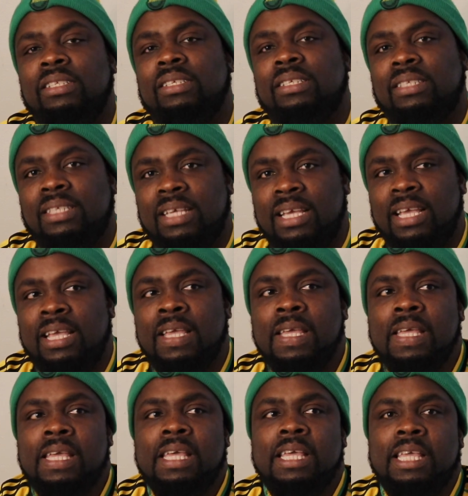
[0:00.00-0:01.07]
to see,
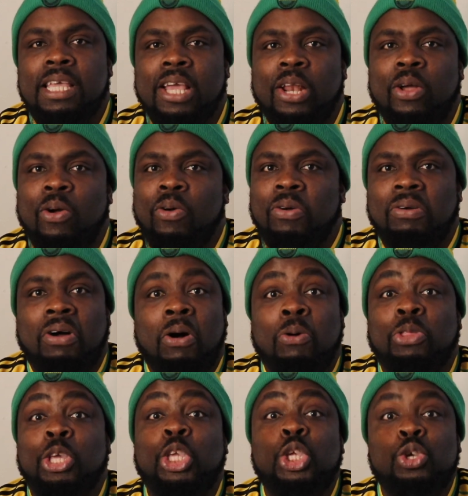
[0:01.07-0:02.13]
you know, how
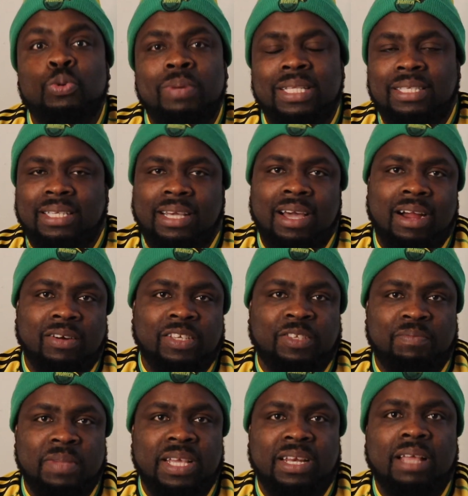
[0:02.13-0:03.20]
the Cuban cigar is made.